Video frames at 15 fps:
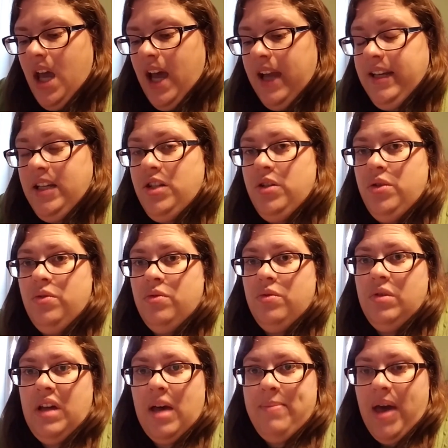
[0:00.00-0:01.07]
I need to
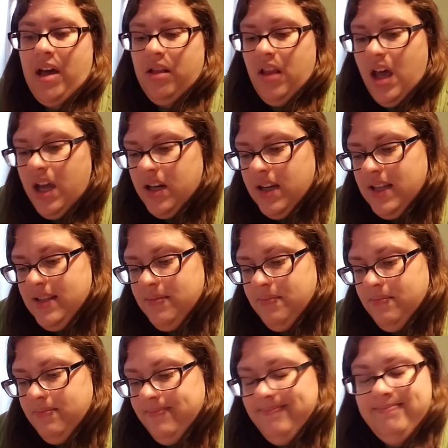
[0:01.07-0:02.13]
cut back a lot because
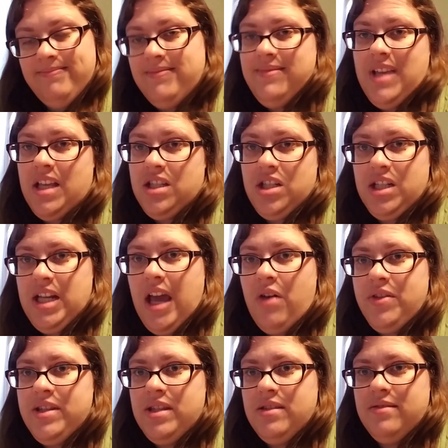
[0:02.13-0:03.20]
that's just how
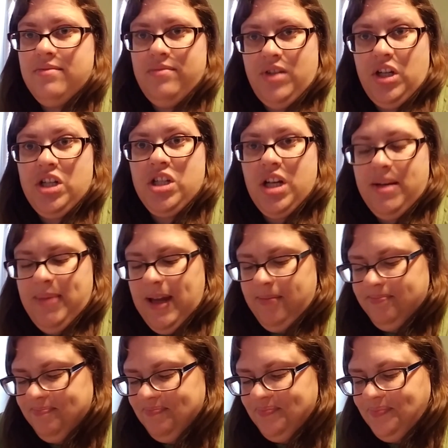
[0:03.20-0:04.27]
this year is going to be.
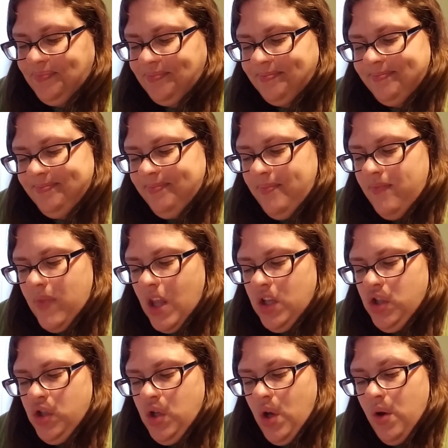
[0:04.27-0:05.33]

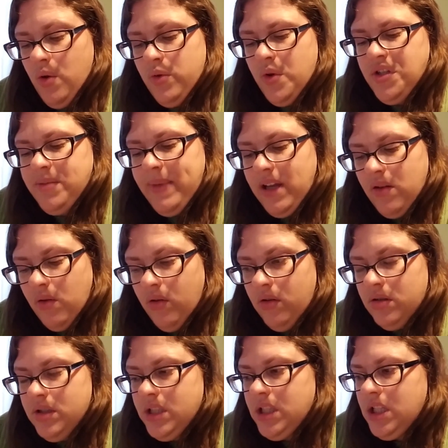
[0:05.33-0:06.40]
So those are my
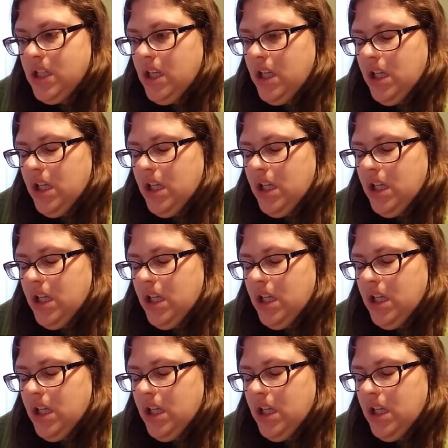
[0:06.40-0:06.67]
goals.